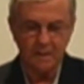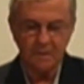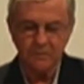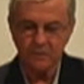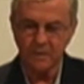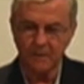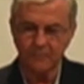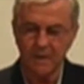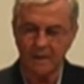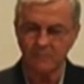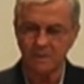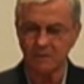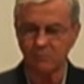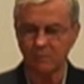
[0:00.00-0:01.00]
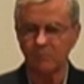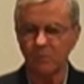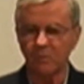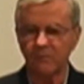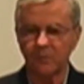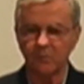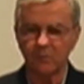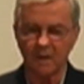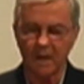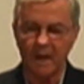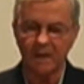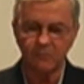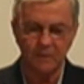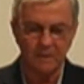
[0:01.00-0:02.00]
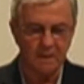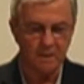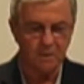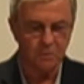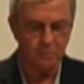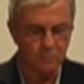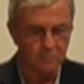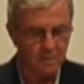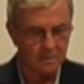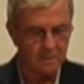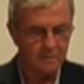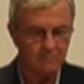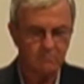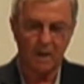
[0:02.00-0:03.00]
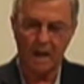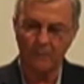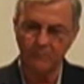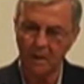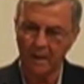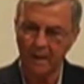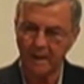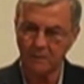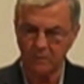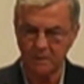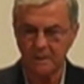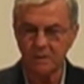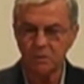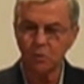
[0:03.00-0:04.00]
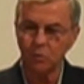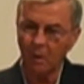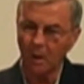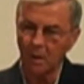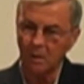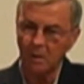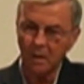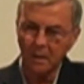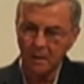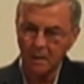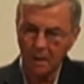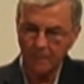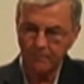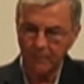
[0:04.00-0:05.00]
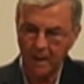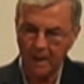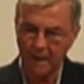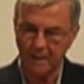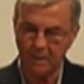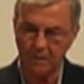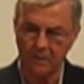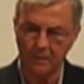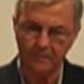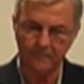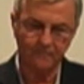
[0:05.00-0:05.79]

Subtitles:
So sometimes as we move through in life, we need to bob the light. We need to look up higher.